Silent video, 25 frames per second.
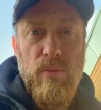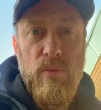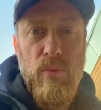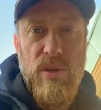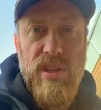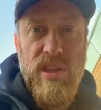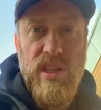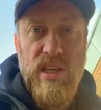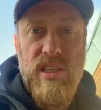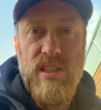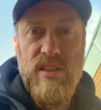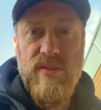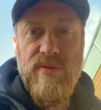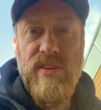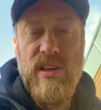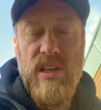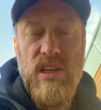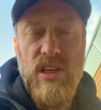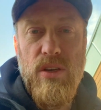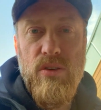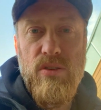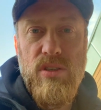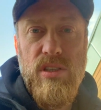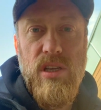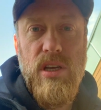With this
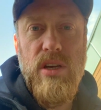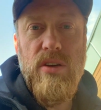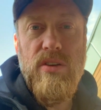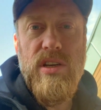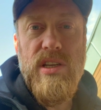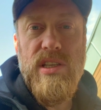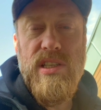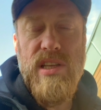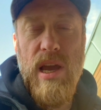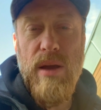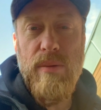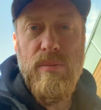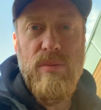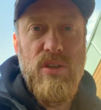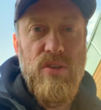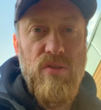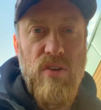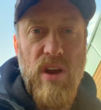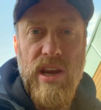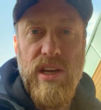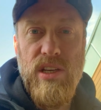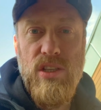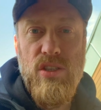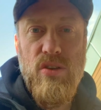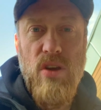video series, I'm
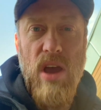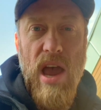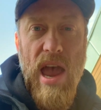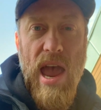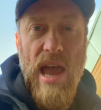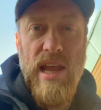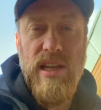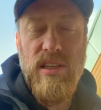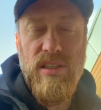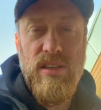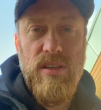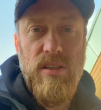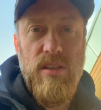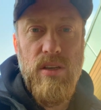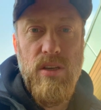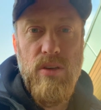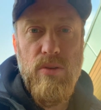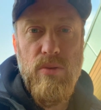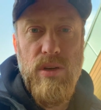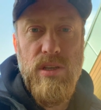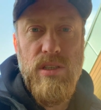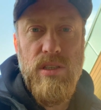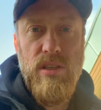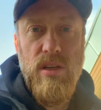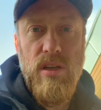trying to answer the
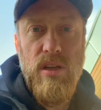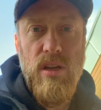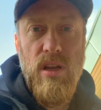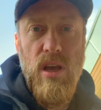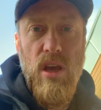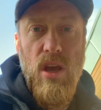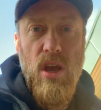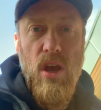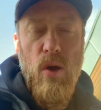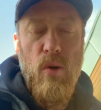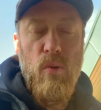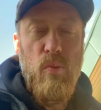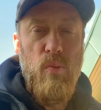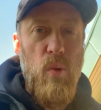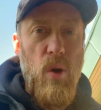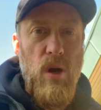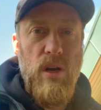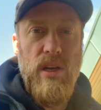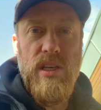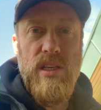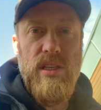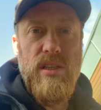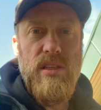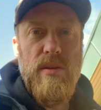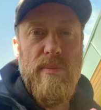question,
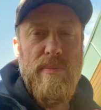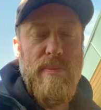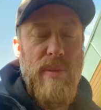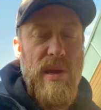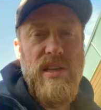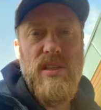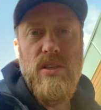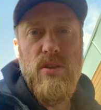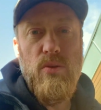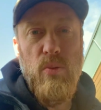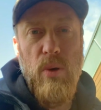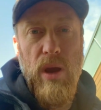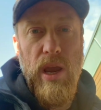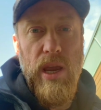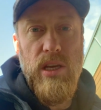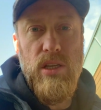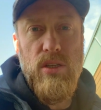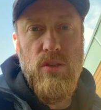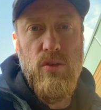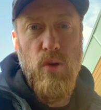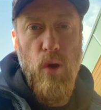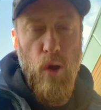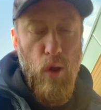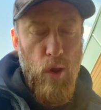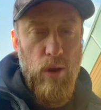what is the best way
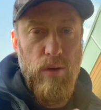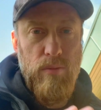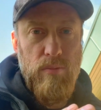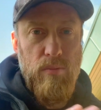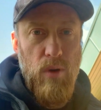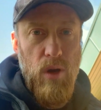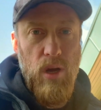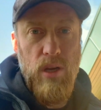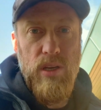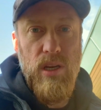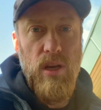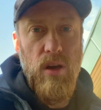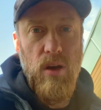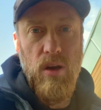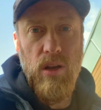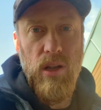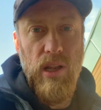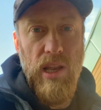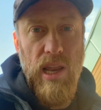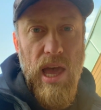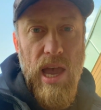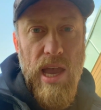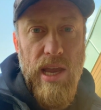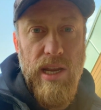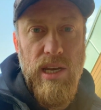to earn money
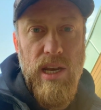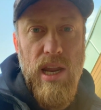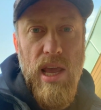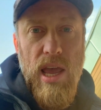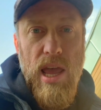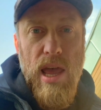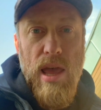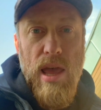online?